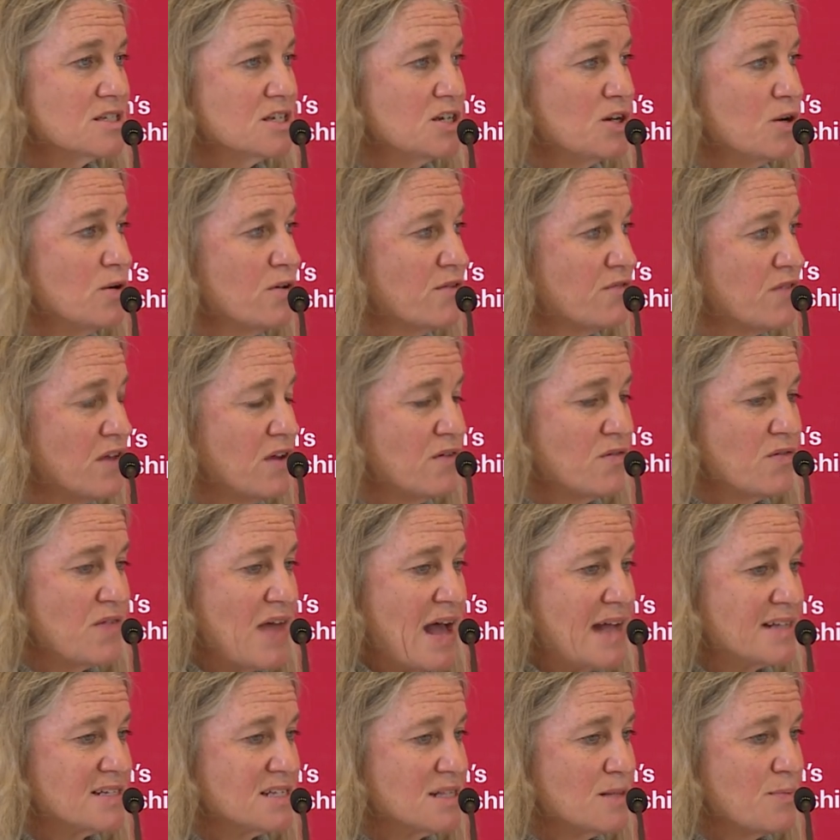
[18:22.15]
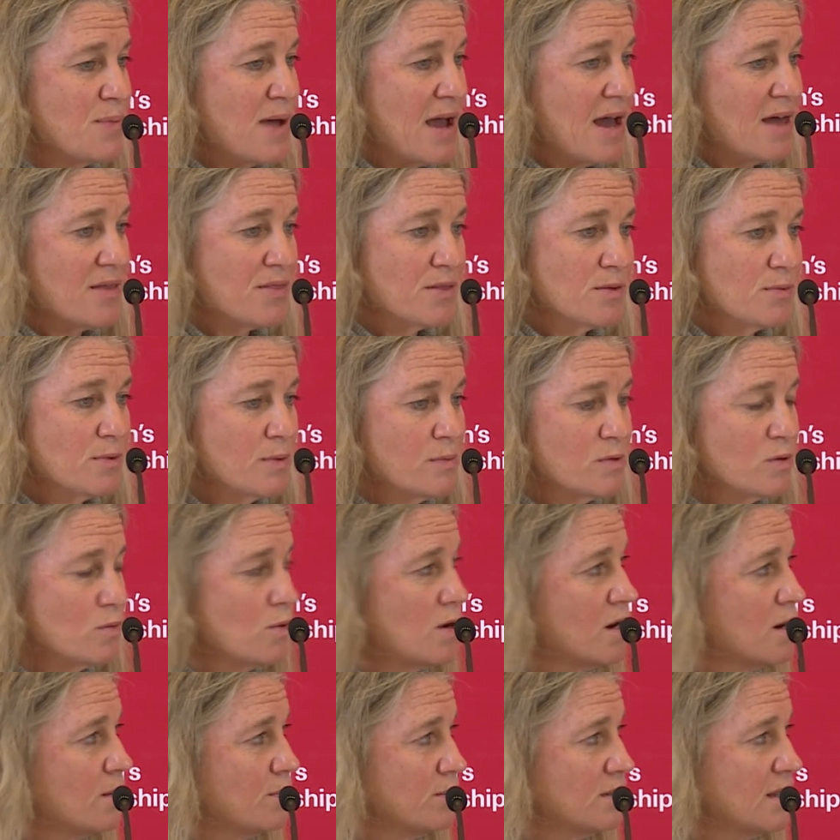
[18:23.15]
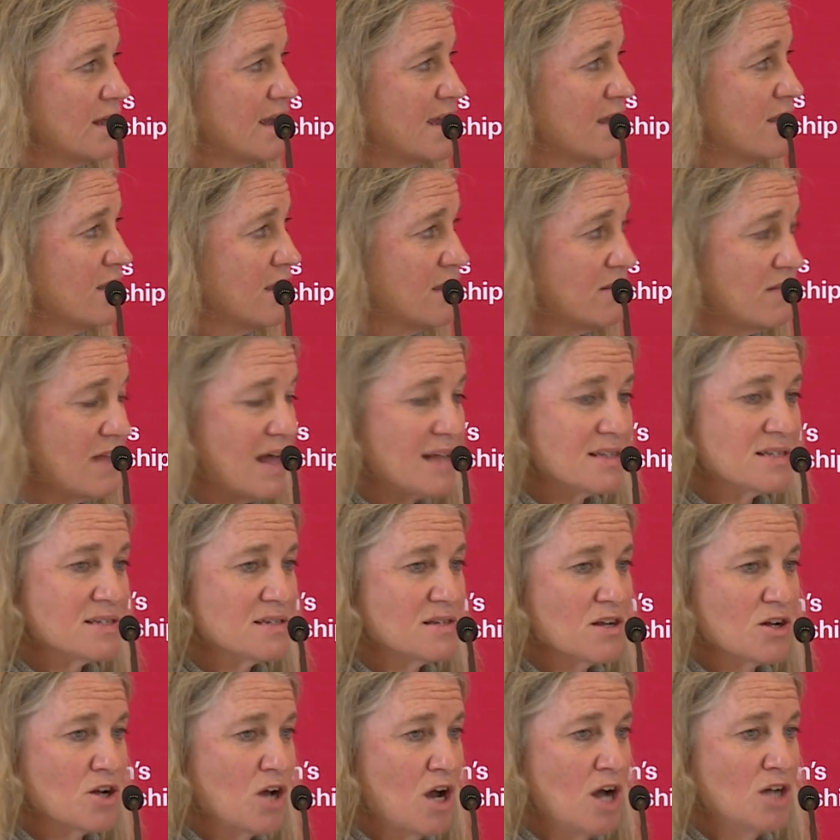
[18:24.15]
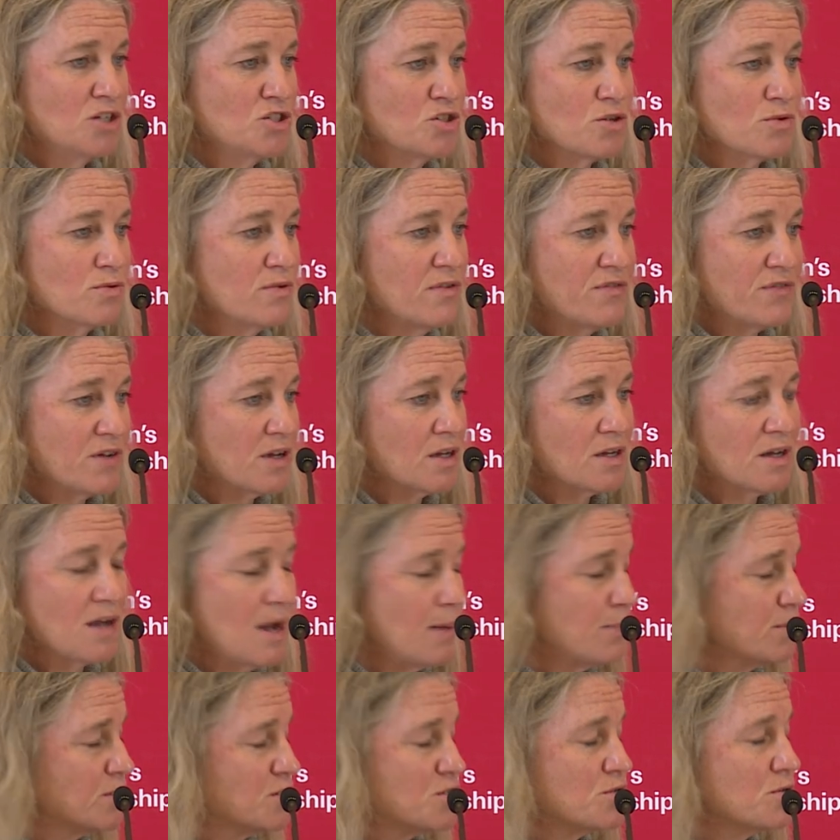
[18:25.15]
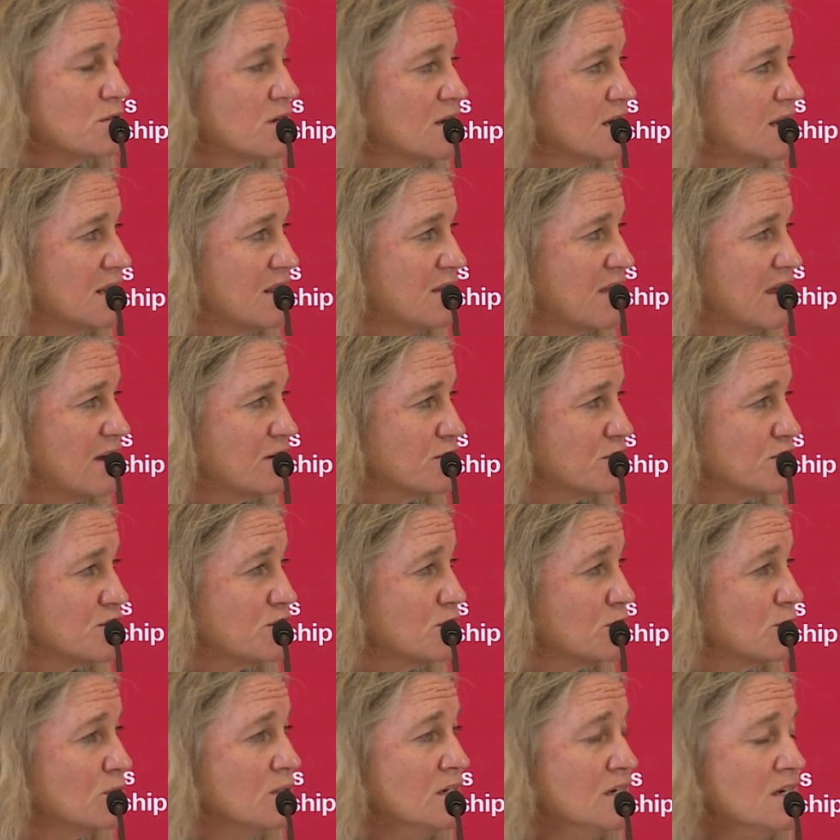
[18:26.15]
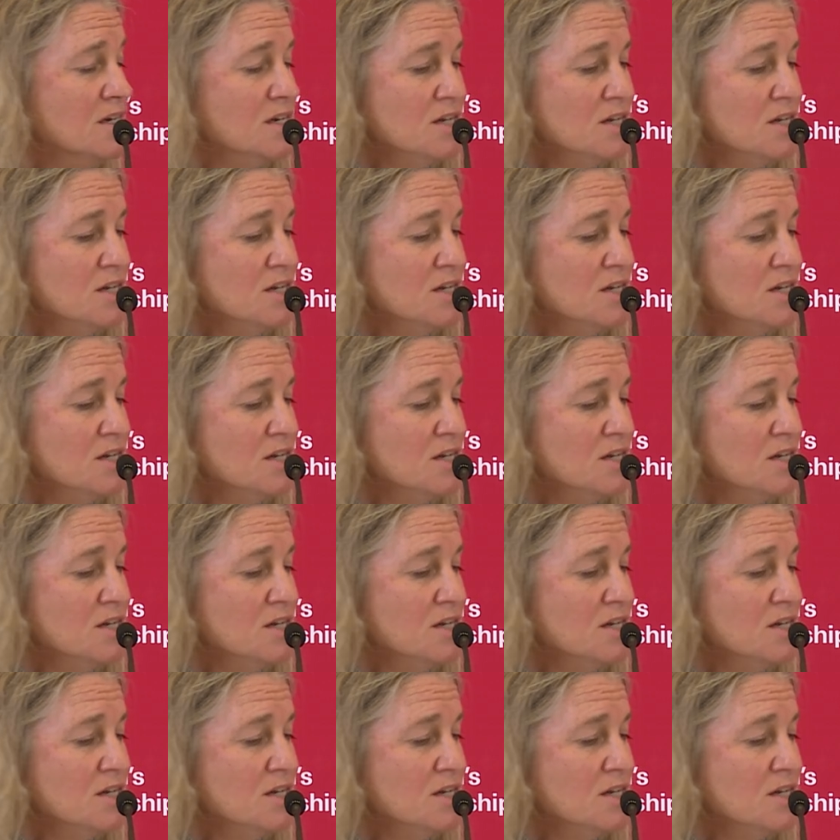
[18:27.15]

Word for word: You know, if, if that that's the path that women want to play, then that's a, a terrific opportunity there too.